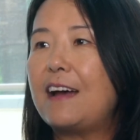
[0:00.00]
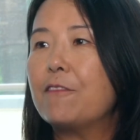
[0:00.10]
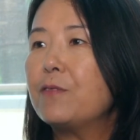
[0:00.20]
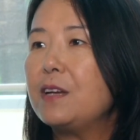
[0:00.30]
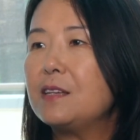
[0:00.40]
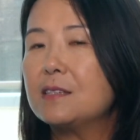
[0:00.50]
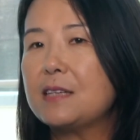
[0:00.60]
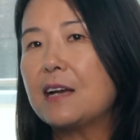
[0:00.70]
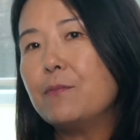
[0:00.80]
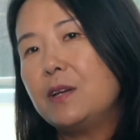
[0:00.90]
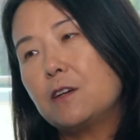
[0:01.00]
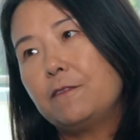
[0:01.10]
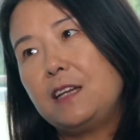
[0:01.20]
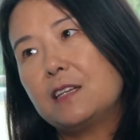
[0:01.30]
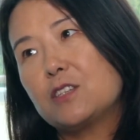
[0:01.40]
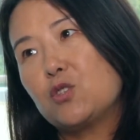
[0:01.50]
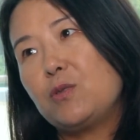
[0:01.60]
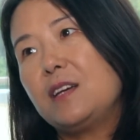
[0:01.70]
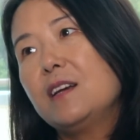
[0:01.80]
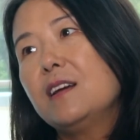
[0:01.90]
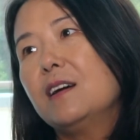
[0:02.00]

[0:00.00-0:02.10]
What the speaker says: every segment of the industry